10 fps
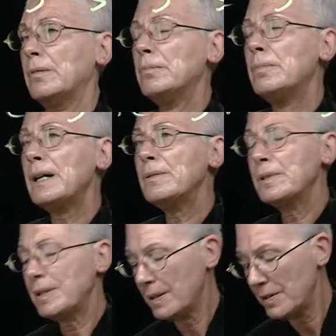
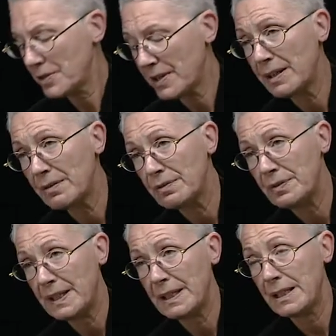Mountains have
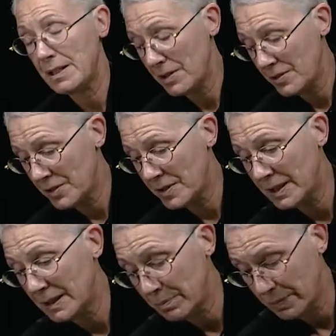very
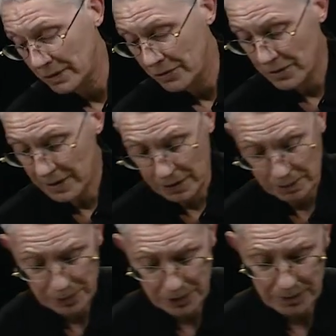steep
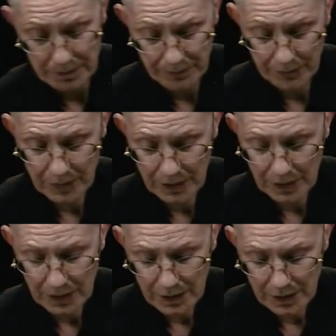slopes.
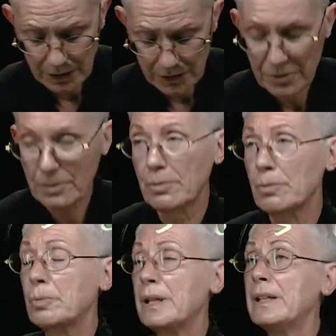So
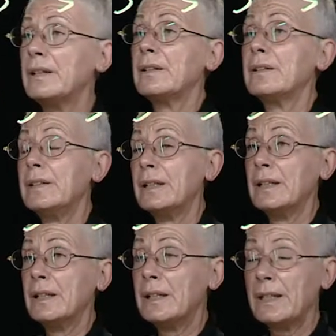when the
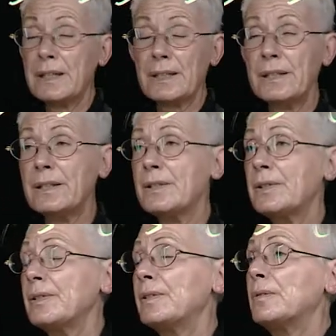current,
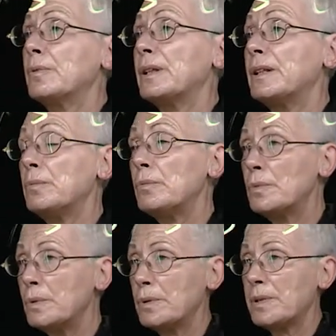when the
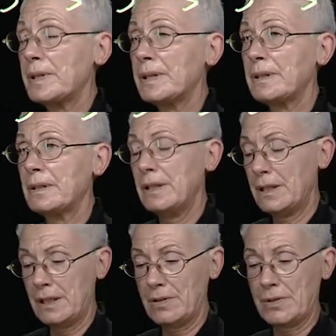water
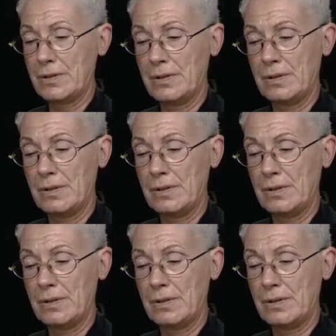is